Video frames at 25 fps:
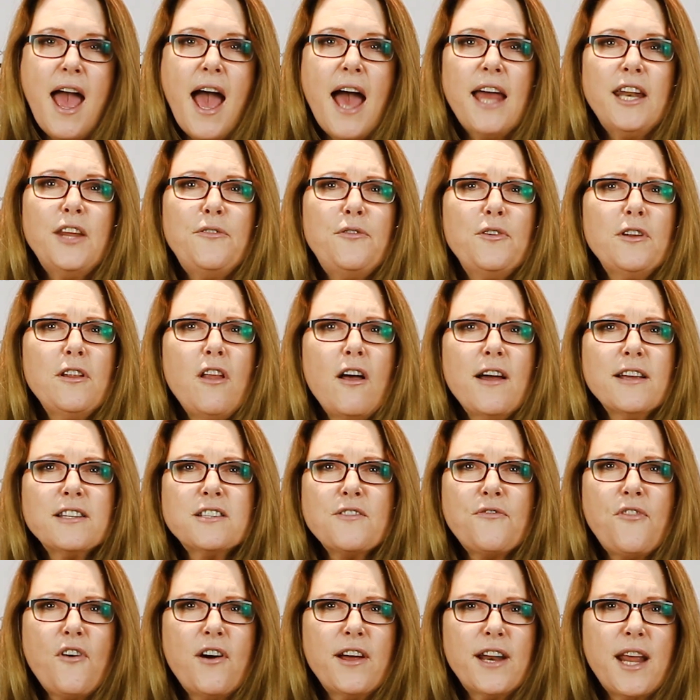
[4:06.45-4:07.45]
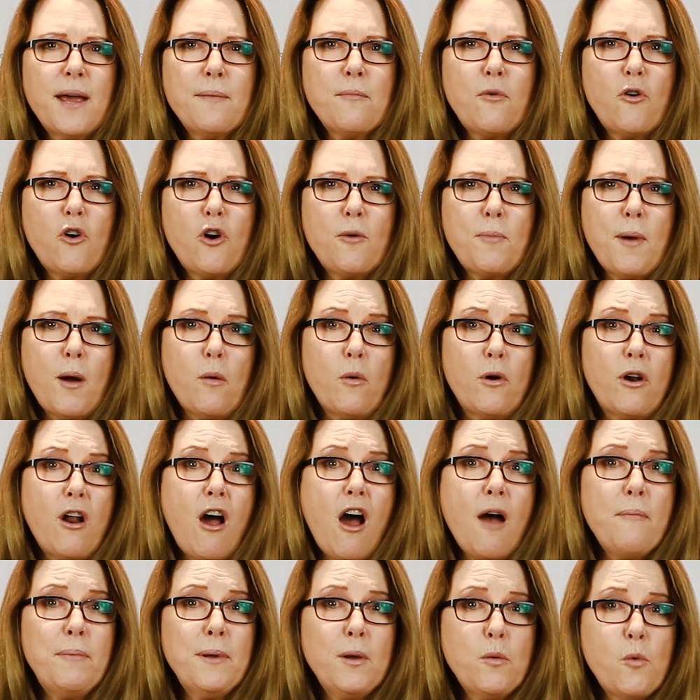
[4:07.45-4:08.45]
And if you'd like to find out more about what
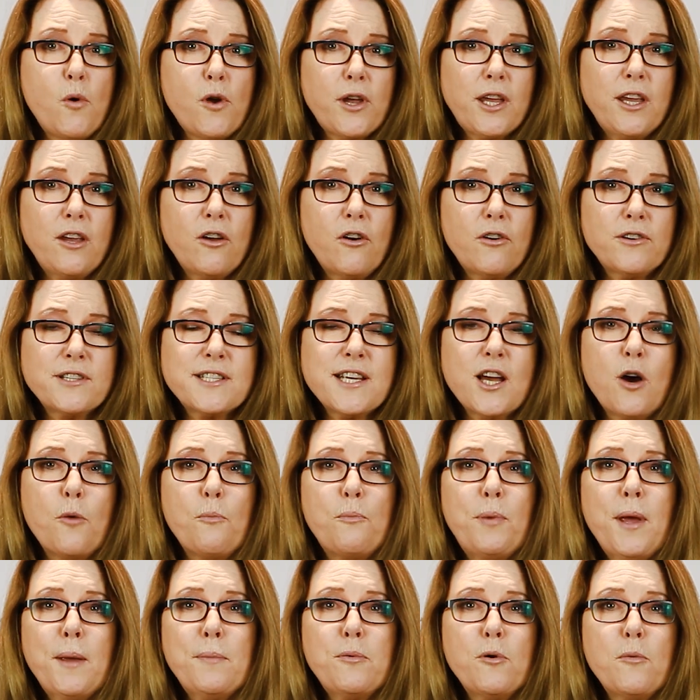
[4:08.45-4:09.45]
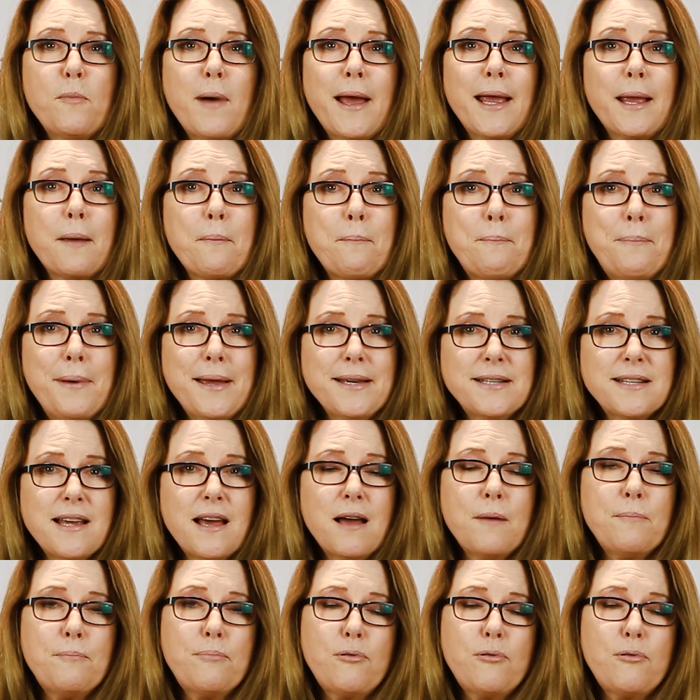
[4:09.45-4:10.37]
I've been working on to help people make better